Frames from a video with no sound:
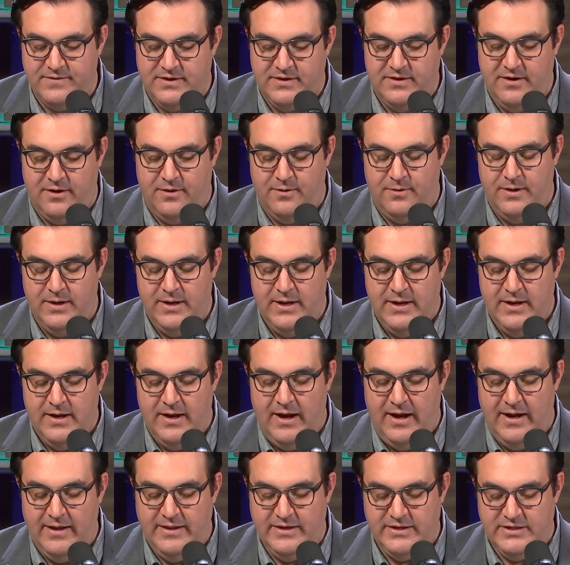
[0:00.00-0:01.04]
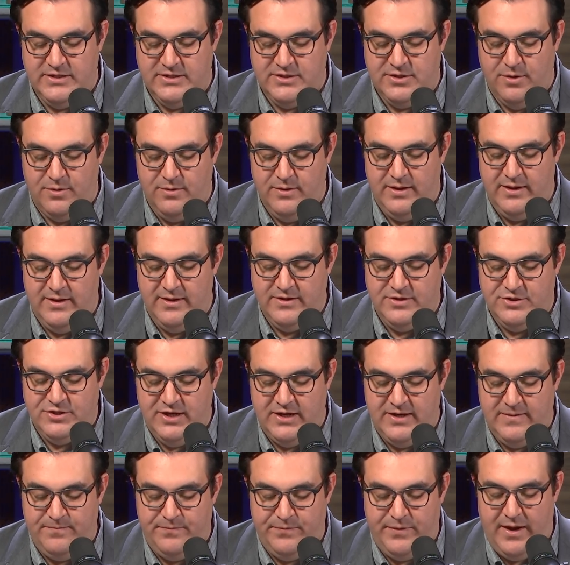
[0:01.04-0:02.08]
to know this is totally
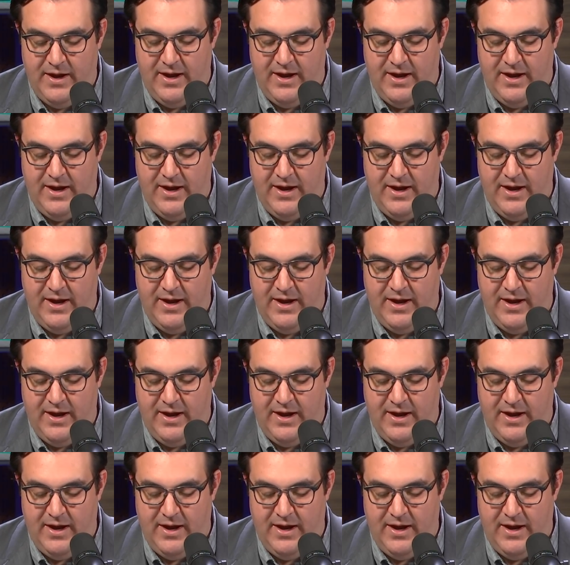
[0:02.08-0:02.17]
legit.